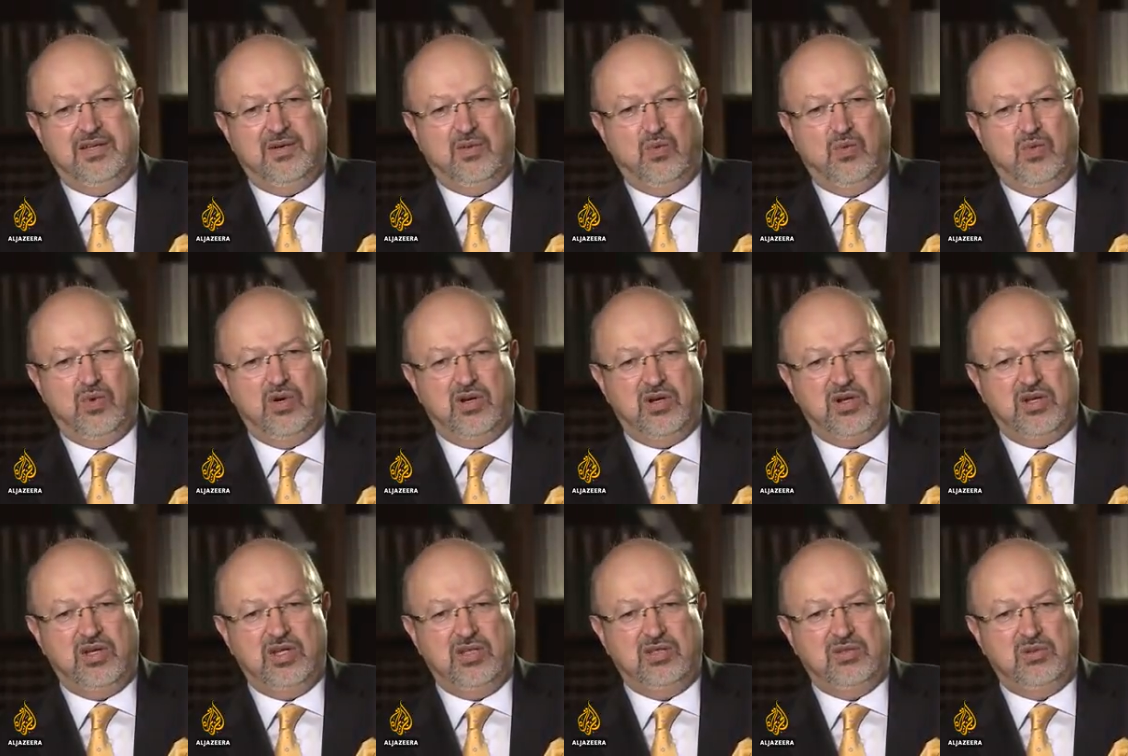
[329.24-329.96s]

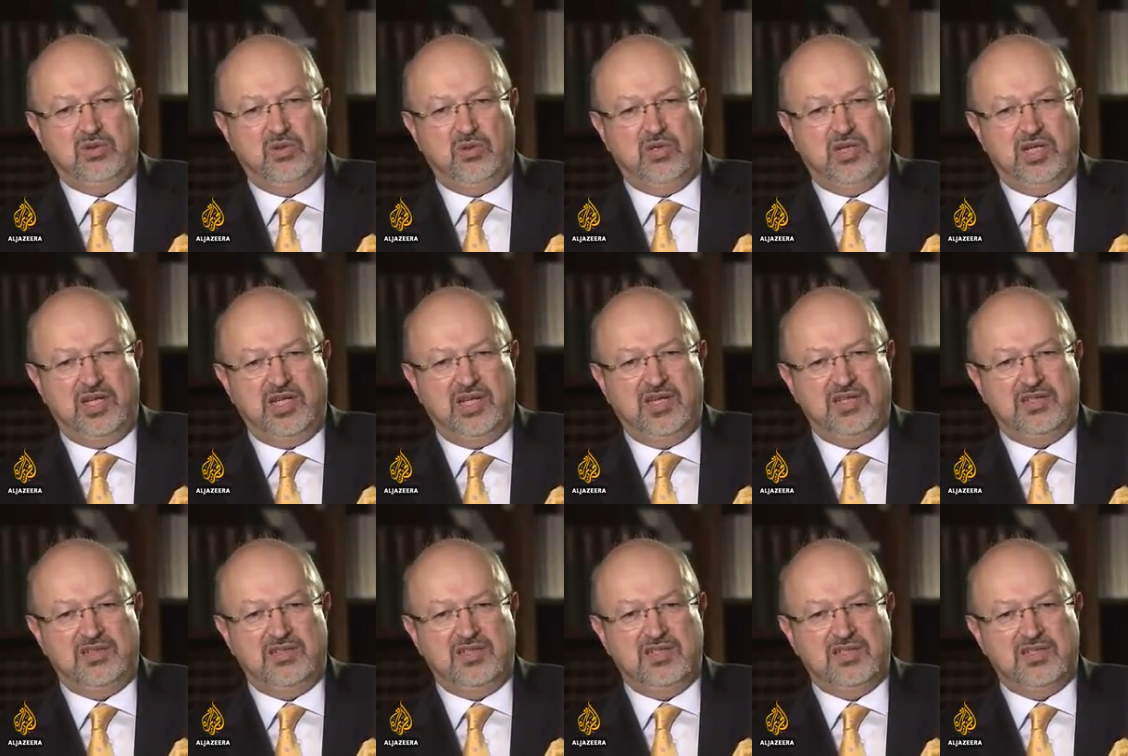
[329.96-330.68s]
working to
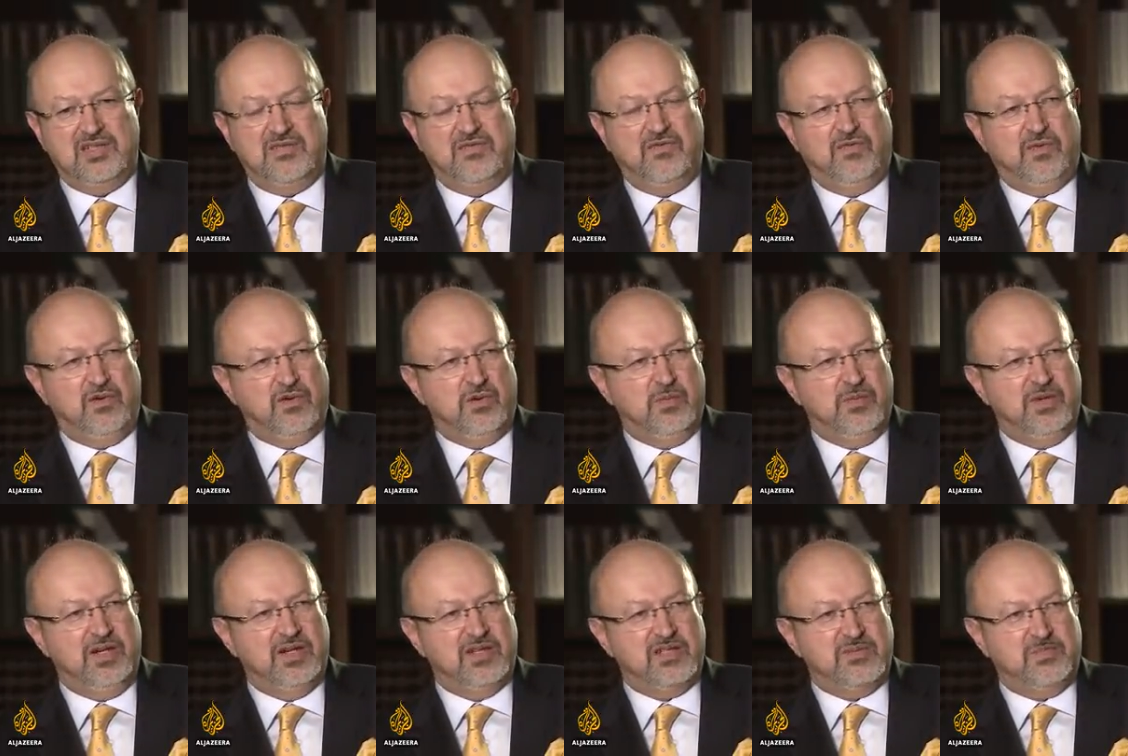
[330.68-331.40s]
create this
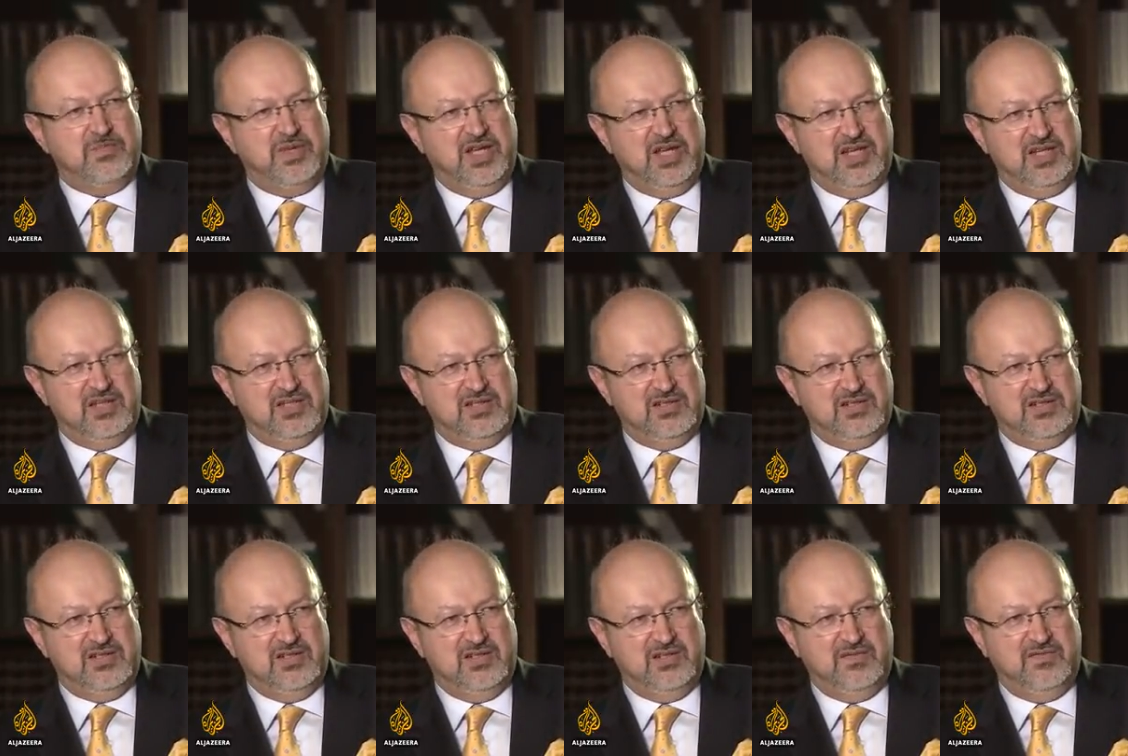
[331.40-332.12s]
informal
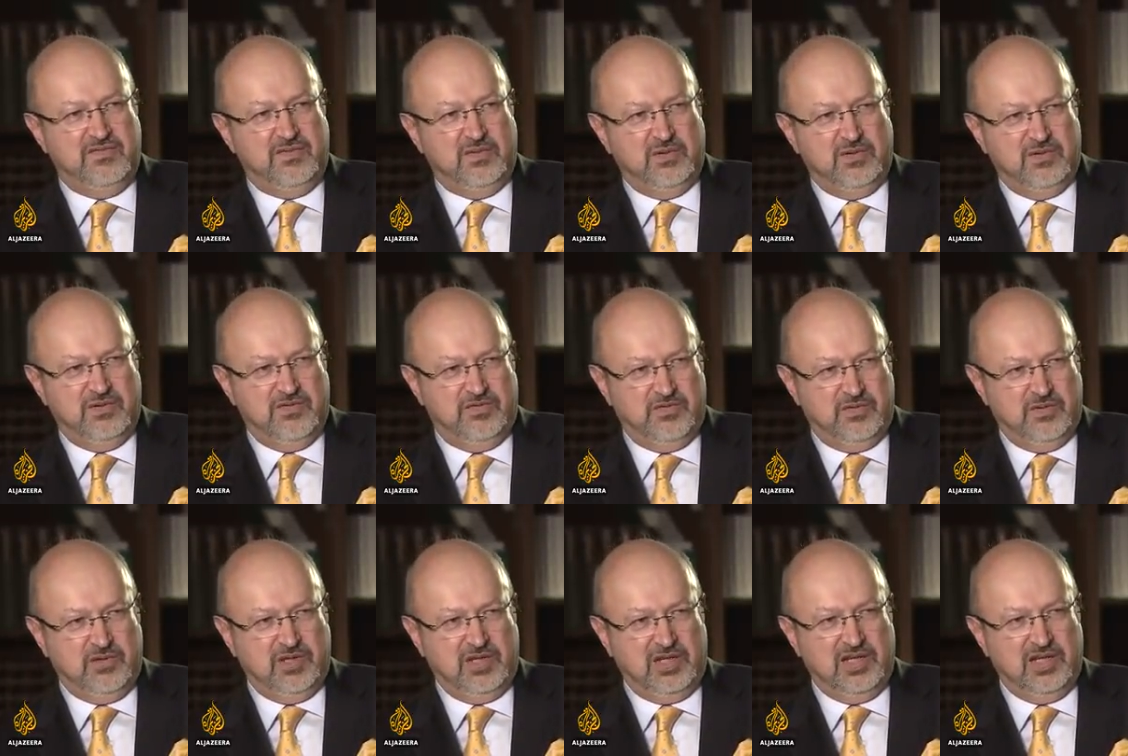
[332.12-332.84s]
space for